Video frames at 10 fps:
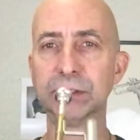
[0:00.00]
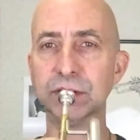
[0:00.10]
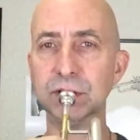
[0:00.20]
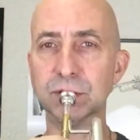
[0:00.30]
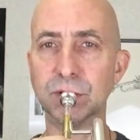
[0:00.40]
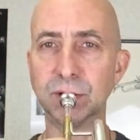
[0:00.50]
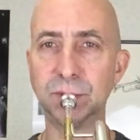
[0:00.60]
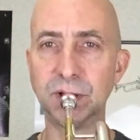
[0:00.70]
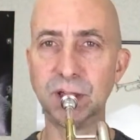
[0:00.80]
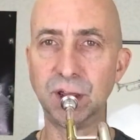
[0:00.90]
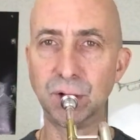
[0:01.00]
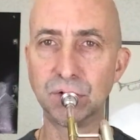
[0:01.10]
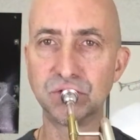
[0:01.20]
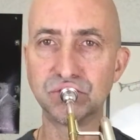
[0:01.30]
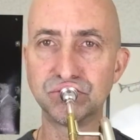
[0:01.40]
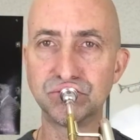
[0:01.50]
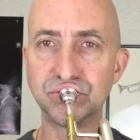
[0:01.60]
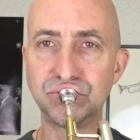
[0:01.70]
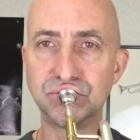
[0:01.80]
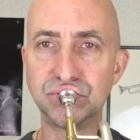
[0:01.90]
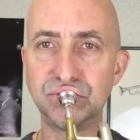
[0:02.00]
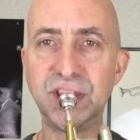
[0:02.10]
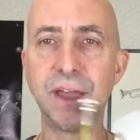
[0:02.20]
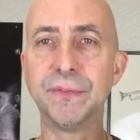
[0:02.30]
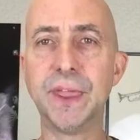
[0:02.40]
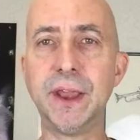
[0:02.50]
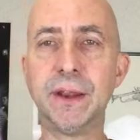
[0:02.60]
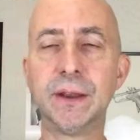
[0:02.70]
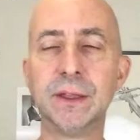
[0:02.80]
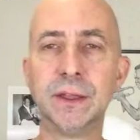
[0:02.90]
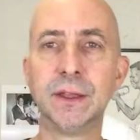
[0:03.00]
So you don't want to play down there.